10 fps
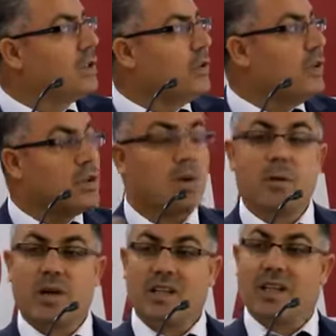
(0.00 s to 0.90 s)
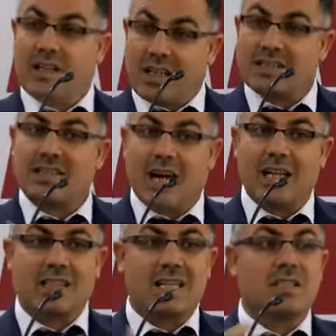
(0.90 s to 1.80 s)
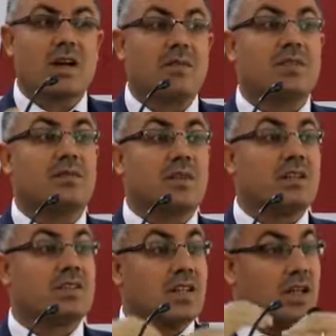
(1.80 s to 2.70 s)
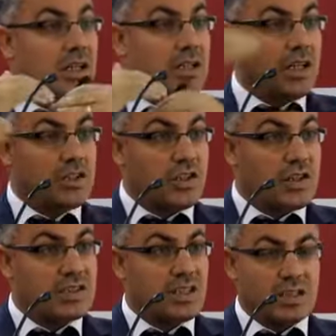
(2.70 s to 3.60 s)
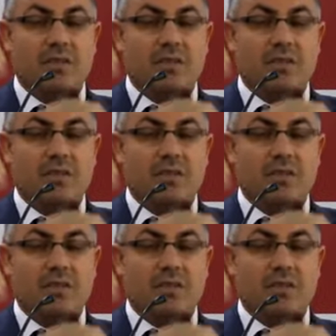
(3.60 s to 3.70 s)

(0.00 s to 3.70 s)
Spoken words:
to incorporate learning styles, as you have different teachers,